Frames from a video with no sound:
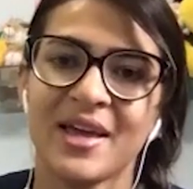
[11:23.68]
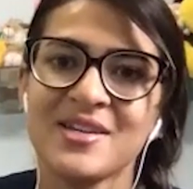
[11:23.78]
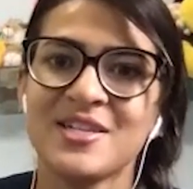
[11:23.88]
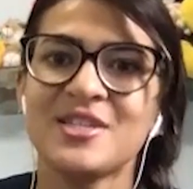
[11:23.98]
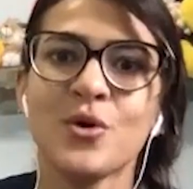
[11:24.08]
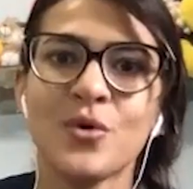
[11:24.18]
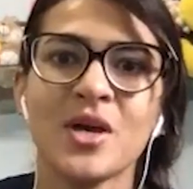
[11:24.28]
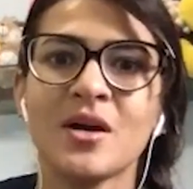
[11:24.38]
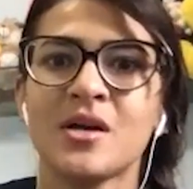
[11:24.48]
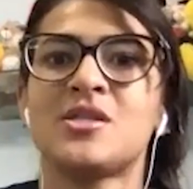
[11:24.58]
she's so
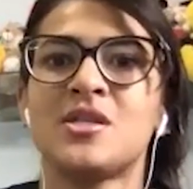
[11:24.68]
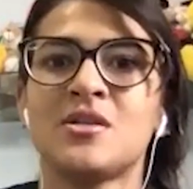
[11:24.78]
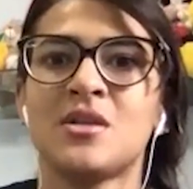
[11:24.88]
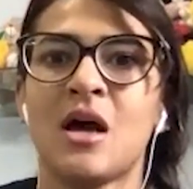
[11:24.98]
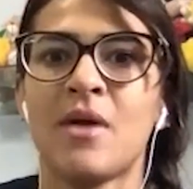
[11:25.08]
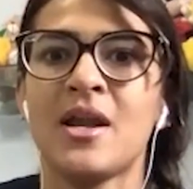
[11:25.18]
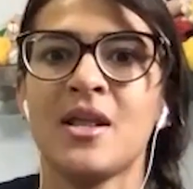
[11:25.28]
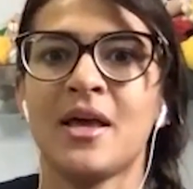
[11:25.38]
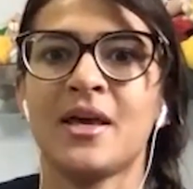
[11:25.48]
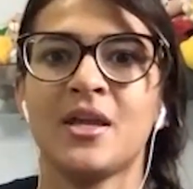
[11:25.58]
young and she already
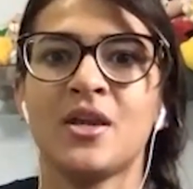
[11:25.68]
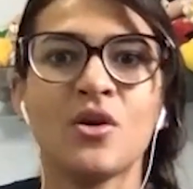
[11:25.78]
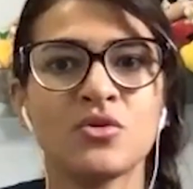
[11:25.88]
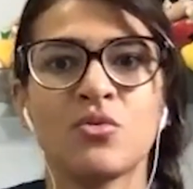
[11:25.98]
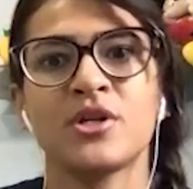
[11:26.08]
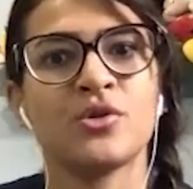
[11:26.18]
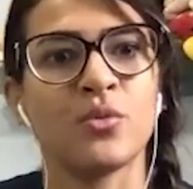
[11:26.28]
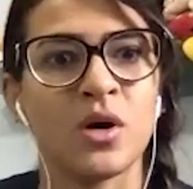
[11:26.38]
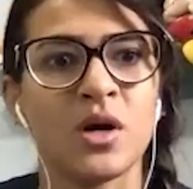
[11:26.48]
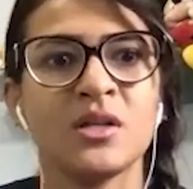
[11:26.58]
like knows what she
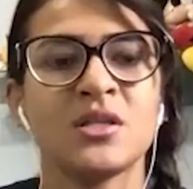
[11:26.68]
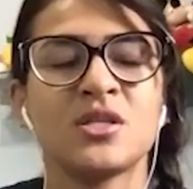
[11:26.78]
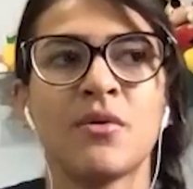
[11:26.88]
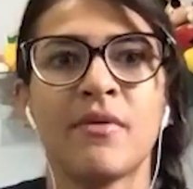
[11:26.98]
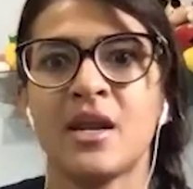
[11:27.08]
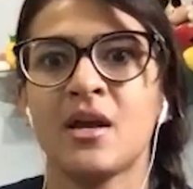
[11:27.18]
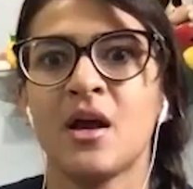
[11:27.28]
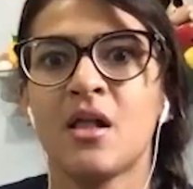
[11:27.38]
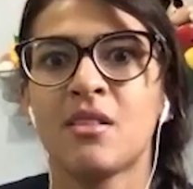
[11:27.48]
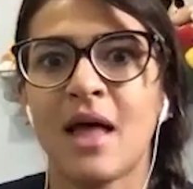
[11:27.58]
wants. She already
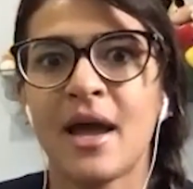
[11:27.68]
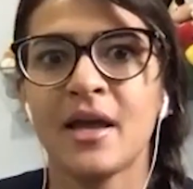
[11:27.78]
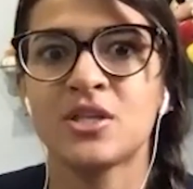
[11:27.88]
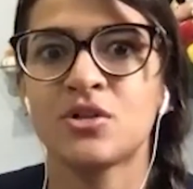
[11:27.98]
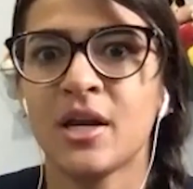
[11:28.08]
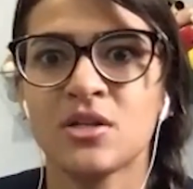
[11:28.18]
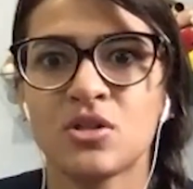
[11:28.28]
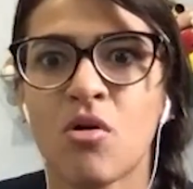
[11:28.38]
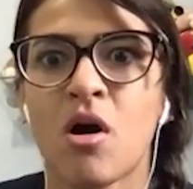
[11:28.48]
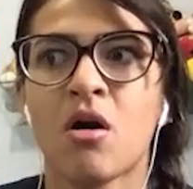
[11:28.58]
like training
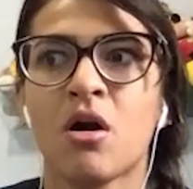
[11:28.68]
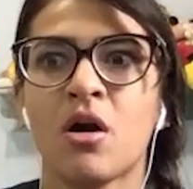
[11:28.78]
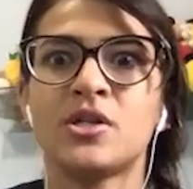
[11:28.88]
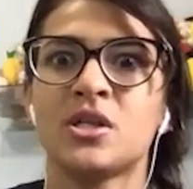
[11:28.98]
so hard.